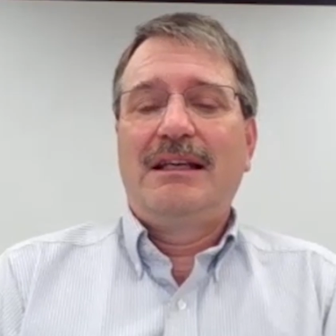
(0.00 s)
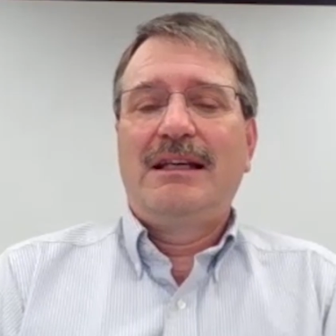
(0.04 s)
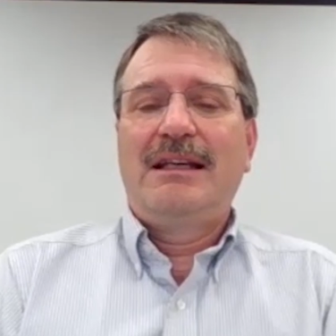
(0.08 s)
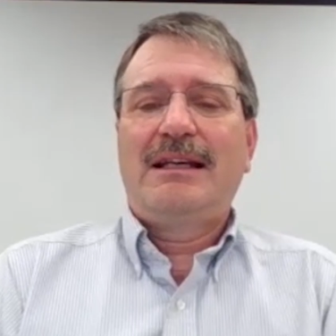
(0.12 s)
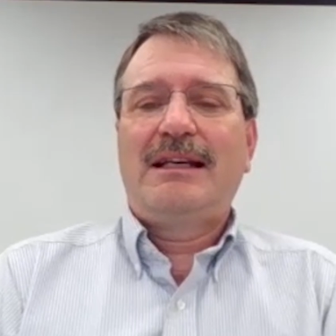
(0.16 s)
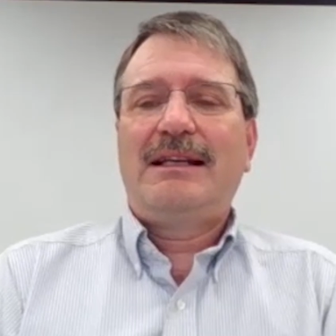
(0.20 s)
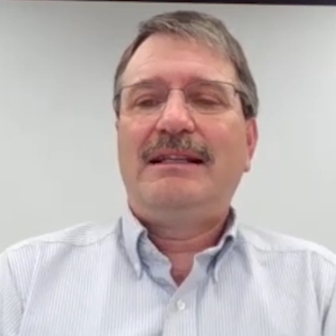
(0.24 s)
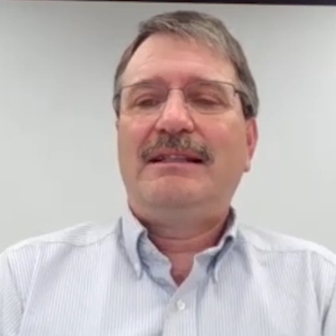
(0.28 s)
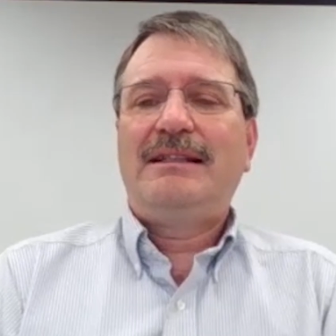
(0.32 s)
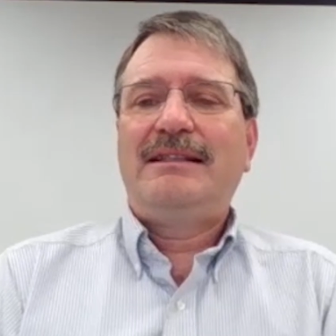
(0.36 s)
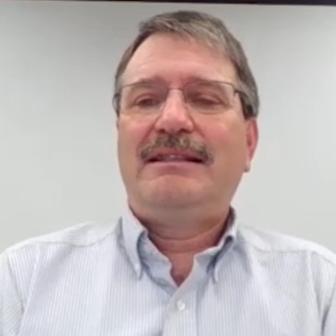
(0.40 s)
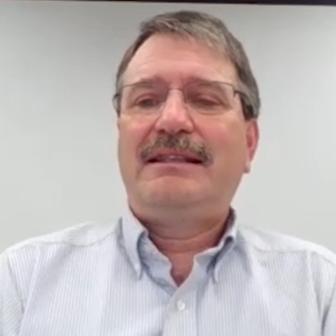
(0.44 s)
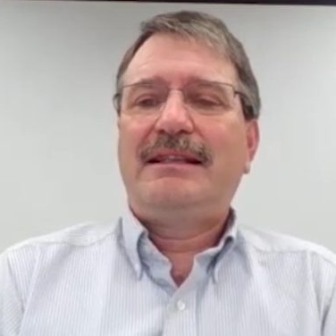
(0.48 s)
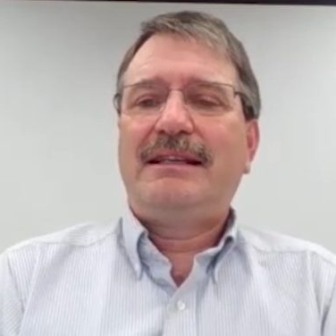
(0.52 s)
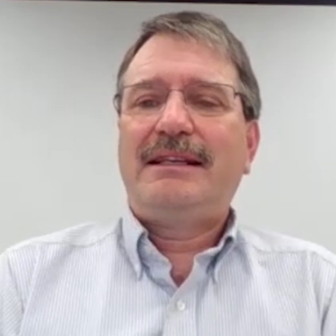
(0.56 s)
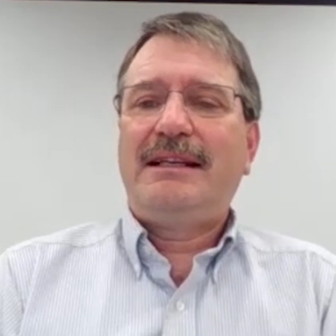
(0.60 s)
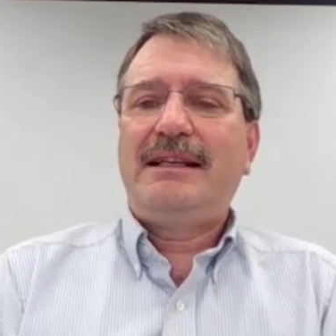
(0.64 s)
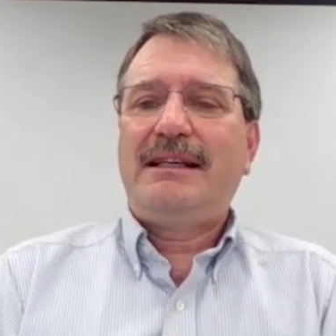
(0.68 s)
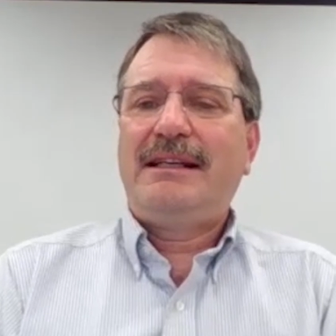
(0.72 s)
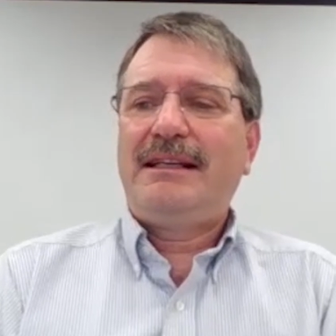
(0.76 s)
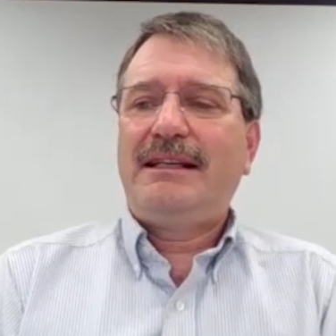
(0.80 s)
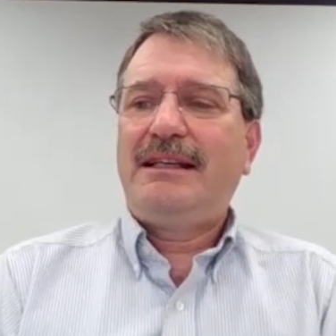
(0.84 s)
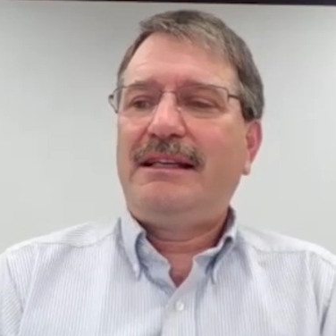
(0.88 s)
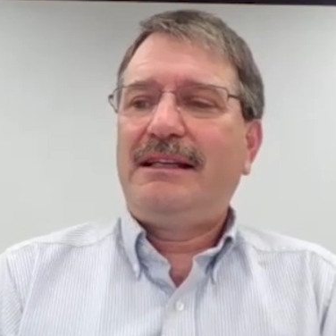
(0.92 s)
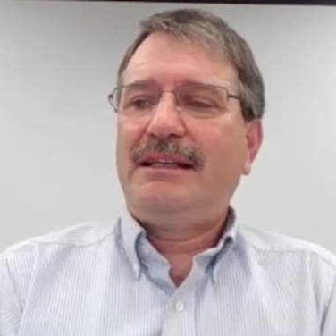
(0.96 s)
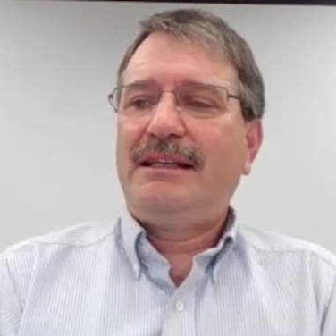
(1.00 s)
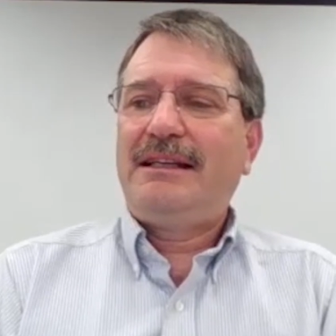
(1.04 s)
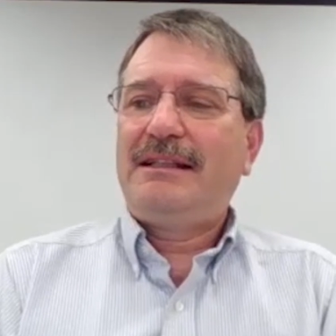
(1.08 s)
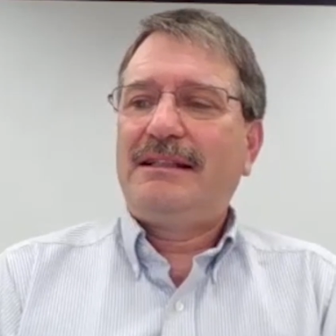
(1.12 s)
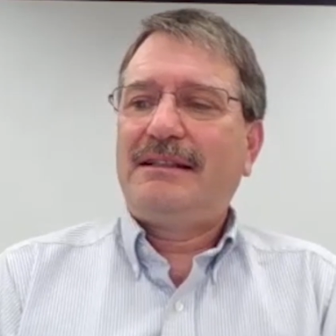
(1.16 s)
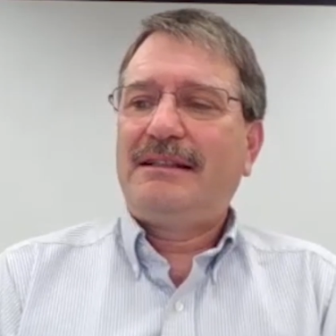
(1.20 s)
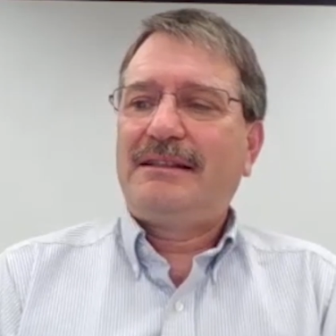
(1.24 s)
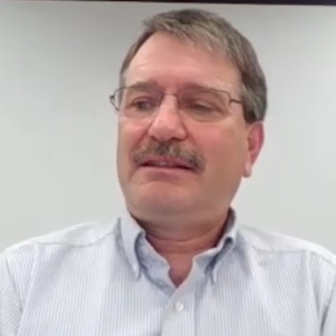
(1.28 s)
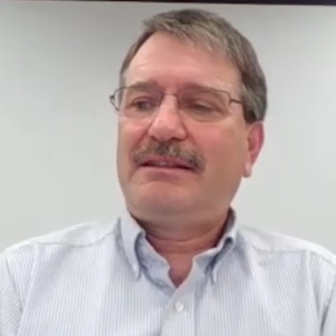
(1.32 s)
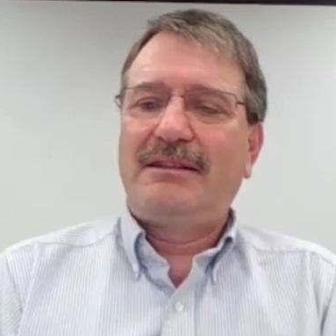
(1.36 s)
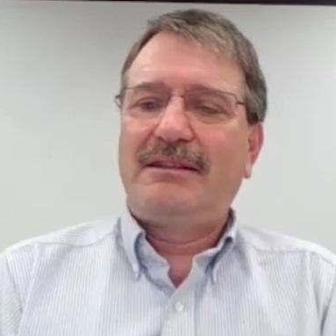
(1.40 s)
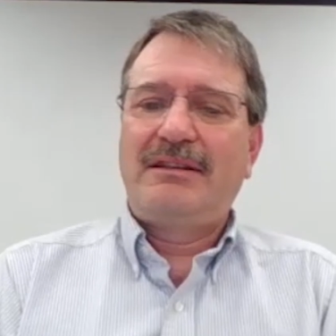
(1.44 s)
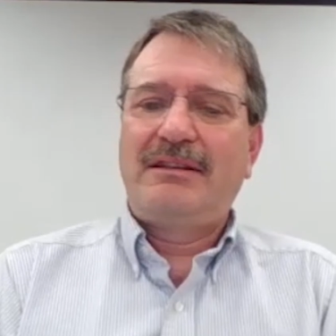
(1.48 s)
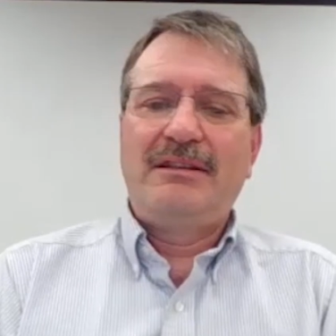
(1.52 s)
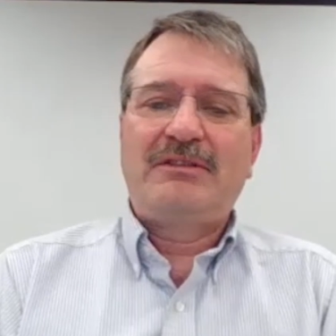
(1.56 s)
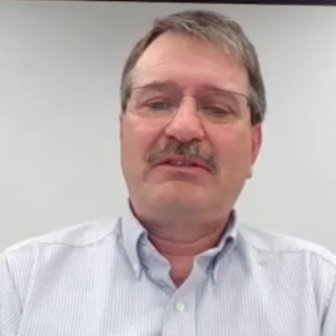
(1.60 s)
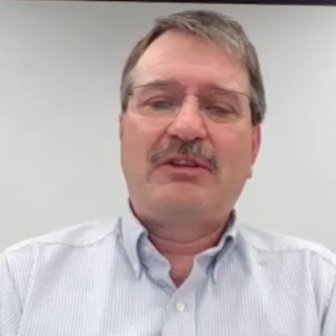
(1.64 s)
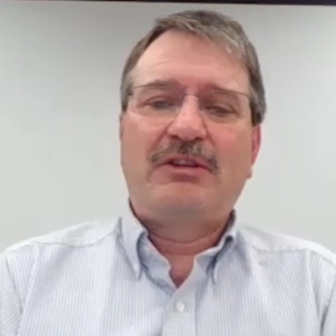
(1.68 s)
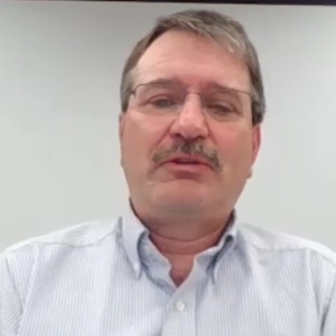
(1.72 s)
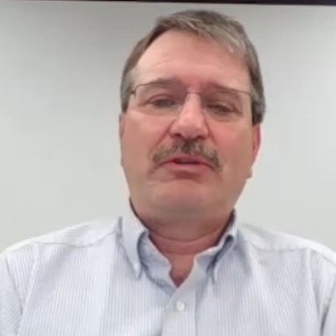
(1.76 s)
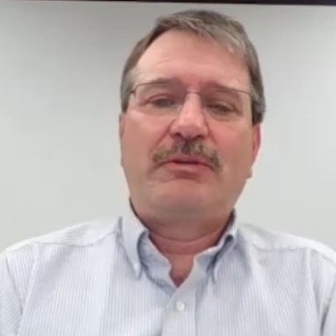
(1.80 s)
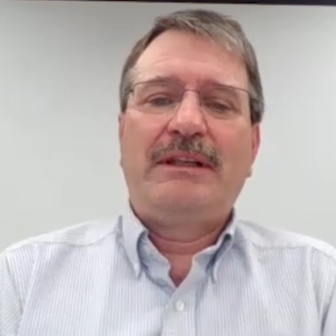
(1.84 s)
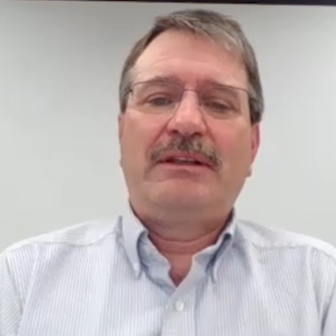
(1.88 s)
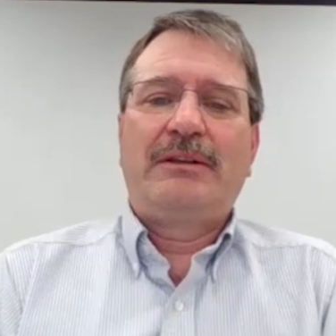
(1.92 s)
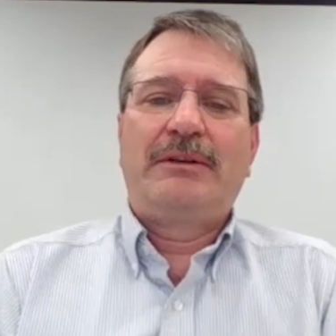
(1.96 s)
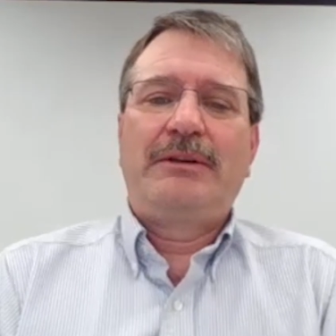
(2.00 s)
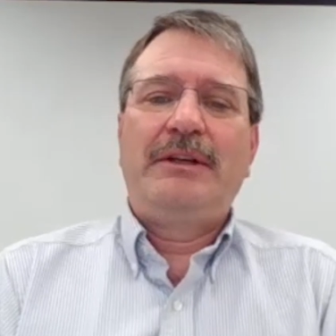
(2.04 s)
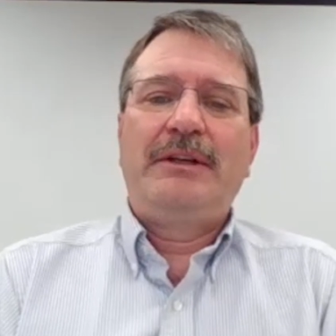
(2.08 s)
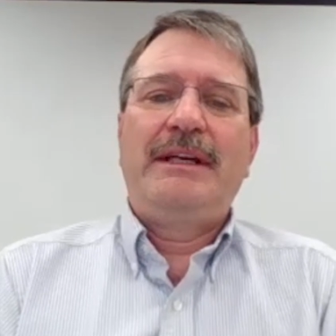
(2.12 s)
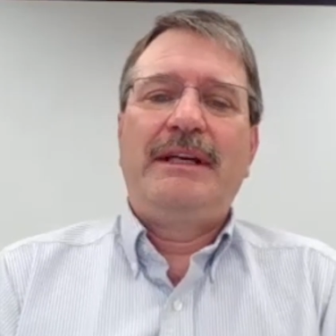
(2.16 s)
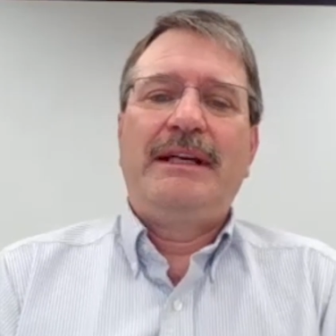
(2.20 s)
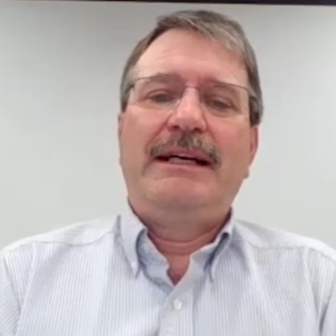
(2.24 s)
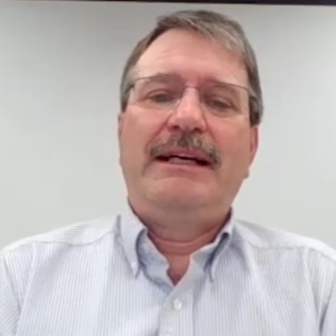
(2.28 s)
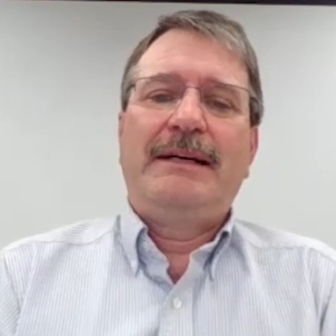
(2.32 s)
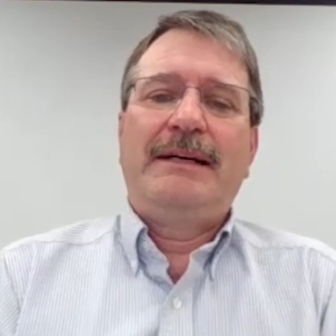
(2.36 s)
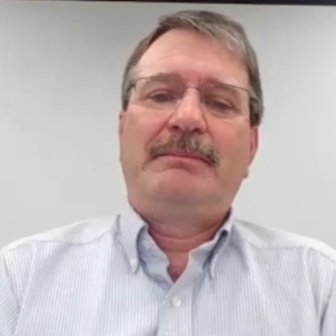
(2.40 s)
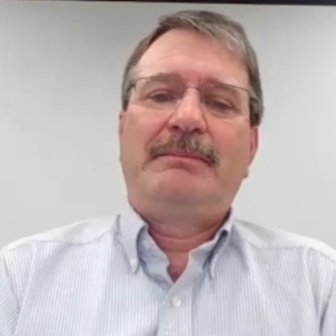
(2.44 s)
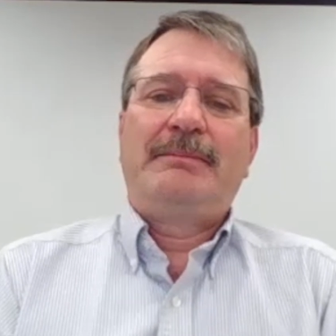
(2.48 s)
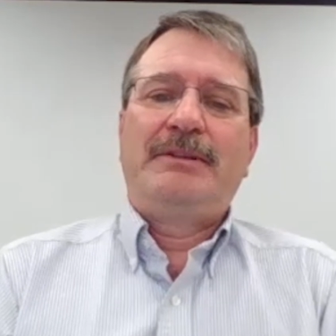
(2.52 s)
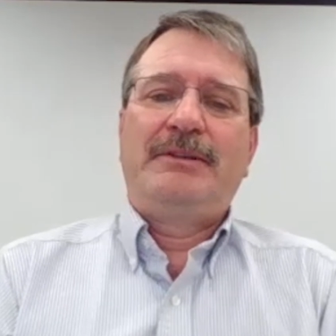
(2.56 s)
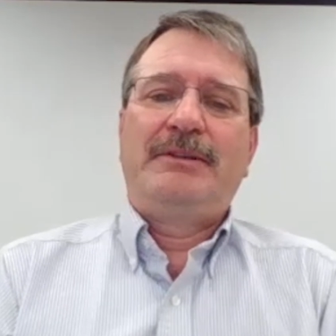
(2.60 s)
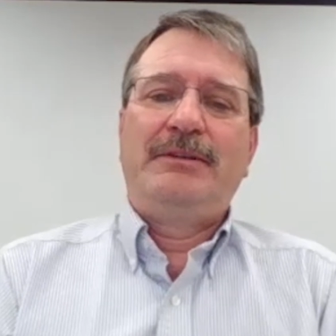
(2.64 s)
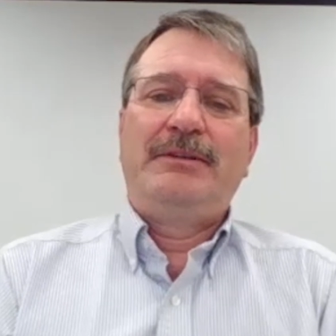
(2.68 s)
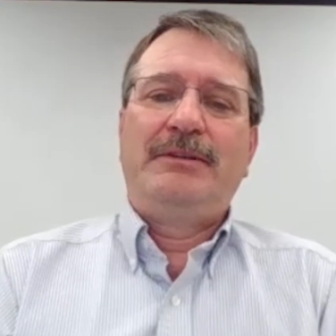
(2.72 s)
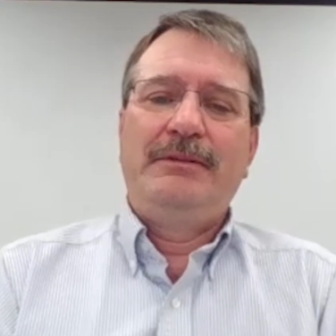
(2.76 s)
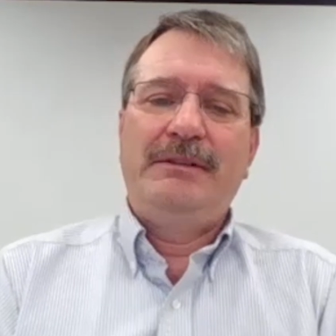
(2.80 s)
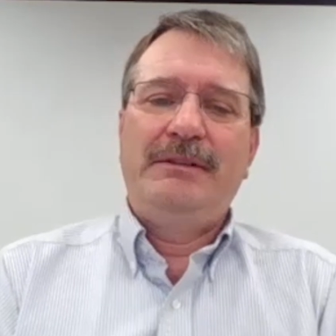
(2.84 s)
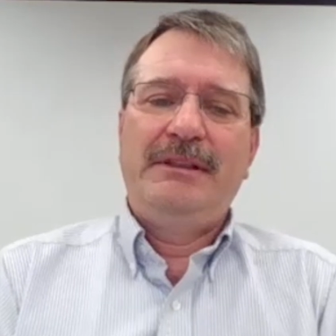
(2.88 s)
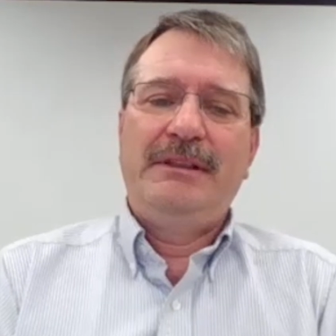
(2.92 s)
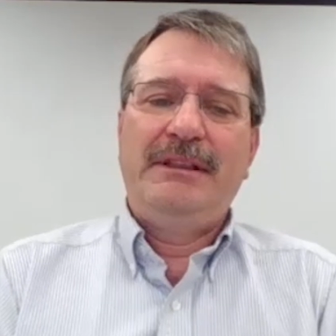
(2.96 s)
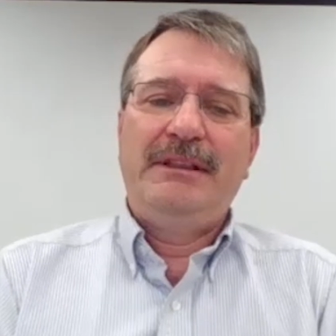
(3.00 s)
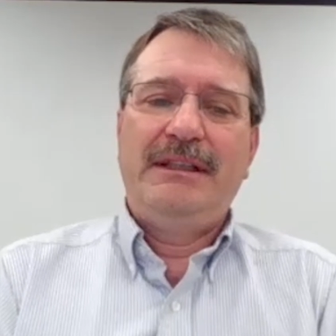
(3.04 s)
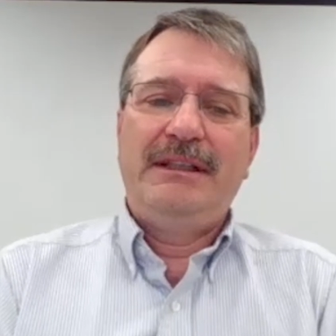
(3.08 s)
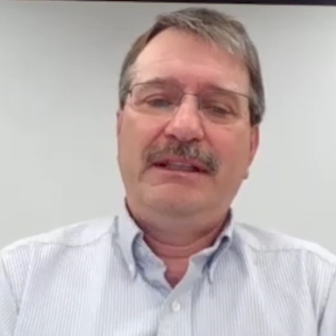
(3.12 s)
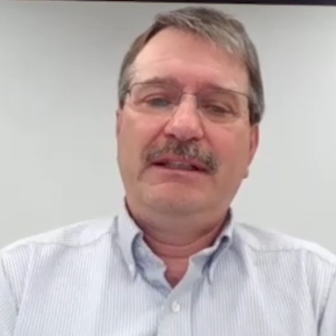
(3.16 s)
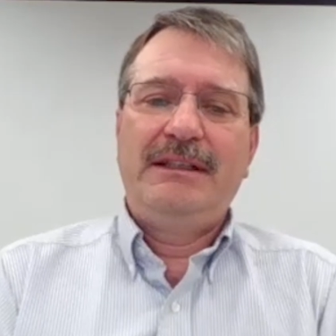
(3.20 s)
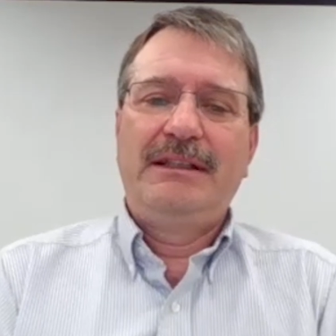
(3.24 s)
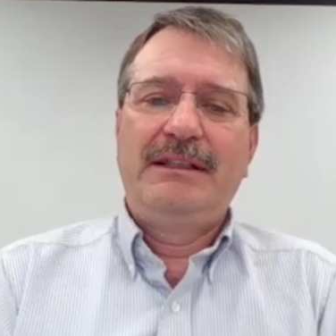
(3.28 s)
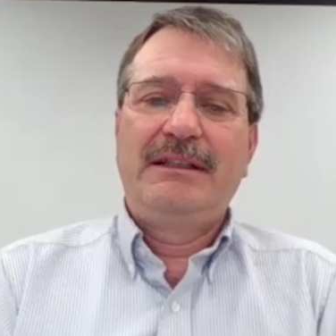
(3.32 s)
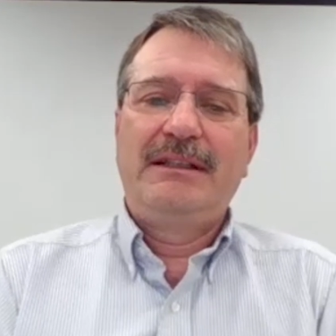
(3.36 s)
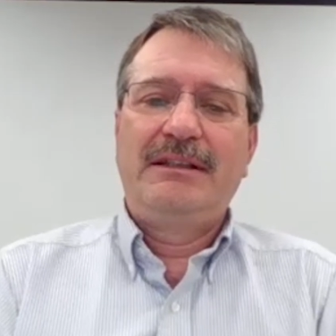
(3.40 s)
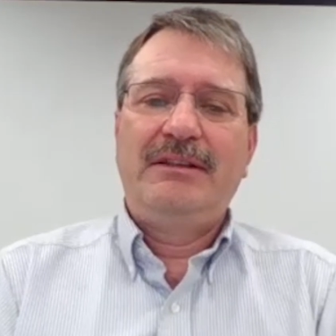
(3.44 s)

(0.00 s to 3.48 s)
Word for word: I'd say it's it's a great learning opportunity.